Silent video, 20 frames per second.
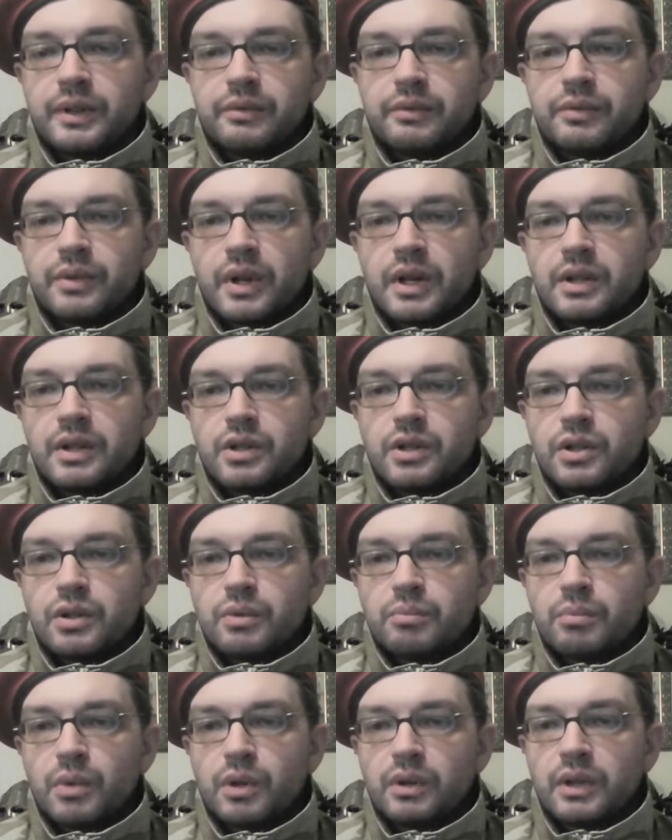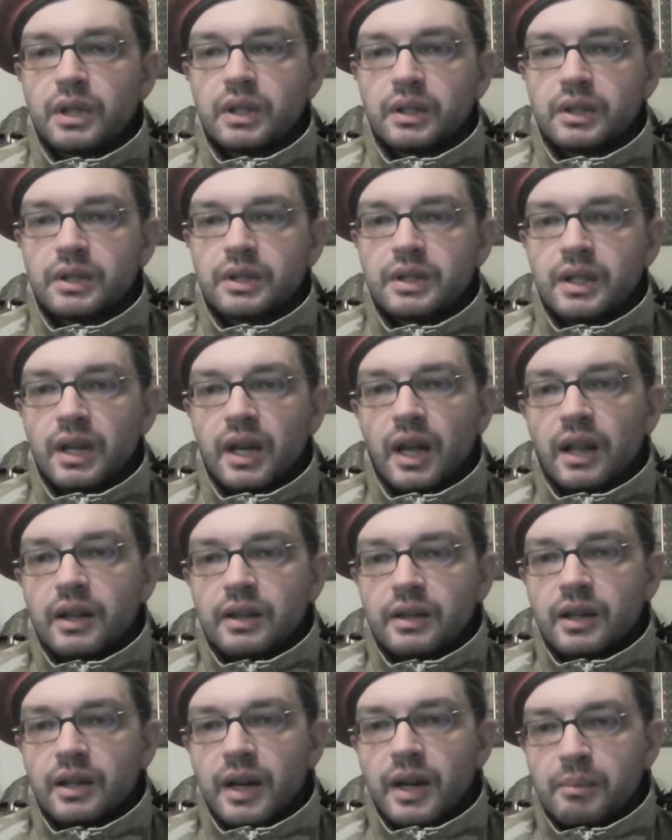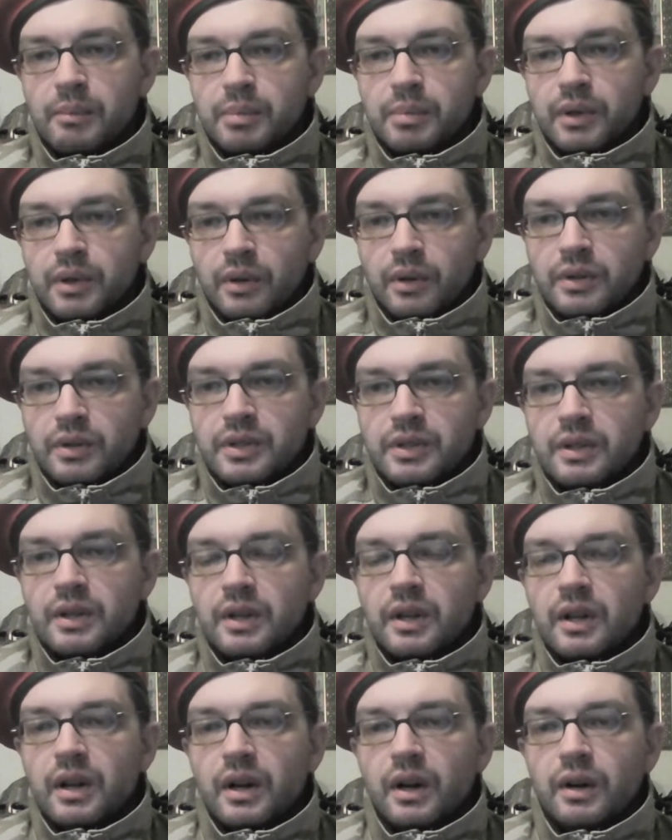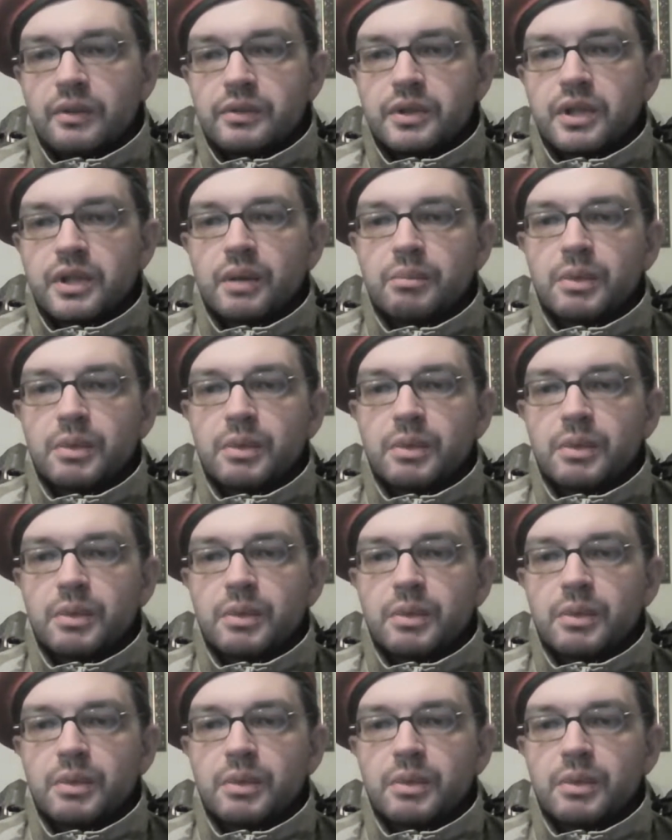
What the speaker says: the French monarchs and the emperors of